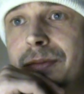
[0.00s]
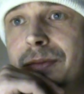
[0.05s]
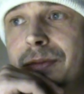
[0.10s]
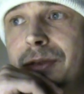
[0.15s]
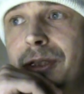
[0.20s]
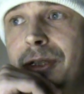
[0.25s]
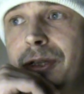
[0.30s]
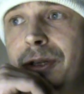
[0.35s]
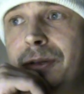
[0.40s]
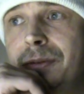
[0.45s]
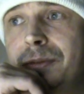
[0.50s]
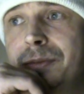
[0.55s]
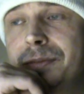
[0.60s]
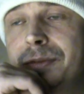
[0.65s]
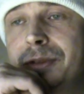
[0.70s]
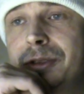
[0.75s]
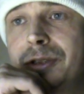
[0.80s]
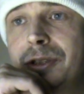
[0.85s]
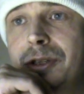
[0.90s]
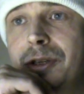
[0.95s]
you know
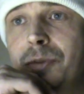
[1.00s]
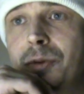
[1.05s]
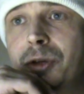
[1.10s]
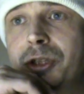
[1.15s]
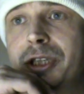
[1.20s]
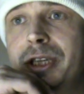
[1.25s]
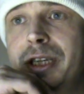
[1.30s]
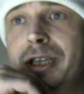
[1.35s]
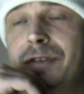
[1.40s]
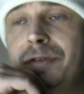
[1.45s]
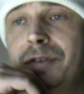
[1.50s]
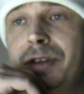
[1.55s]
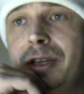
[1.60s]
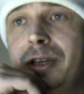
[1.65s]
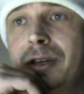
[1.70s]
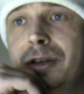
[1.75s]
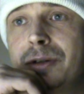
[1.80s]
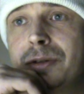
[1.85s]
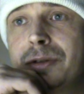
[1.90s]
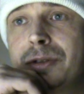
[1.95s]
started watching his
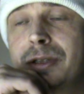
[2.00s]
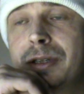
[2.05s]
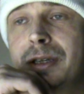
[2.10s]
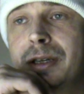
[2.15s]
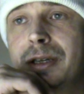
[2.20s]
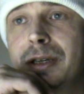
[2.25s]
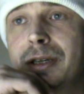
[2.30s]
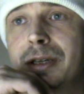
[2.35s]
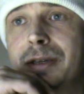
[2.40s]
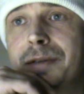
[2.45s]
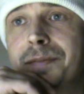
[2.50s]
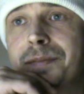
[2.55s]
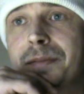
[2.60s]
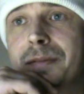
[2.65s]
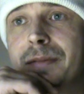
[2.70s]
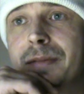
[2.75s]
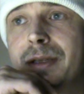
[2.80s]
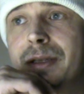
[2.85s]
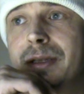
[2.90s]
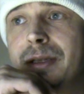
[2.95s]
videos uh,
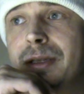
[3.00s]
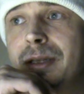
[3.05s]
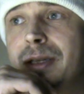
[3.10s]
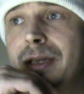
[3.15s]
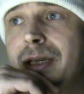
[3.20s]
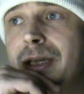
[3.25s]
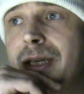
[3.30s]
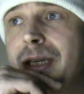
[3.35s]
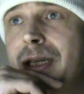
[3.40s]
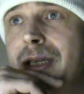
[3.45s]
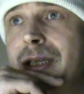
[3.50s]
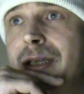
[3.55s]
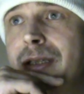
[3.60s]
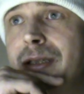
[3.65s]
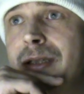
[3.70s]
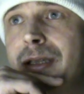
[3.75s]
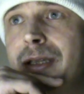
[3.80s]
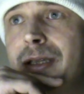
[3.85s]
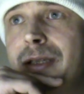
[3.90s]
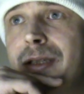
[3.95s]
he's,
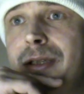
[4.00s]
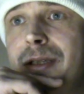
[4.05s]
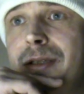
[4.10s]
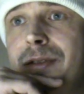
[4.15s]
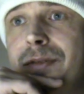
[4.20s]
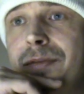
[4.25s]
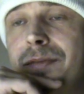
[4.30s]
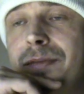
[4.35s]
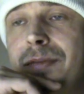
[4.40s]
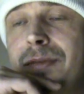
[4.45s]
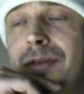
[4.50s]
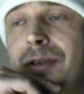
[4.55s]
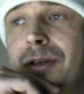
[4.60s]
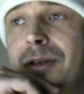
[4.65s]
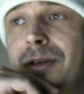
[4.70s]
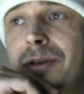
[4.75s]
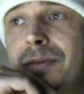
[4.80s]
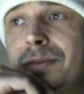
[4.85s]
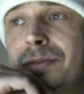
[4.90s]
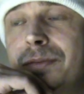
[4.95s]
he's, you
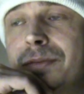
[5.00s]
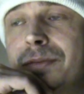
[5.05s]
know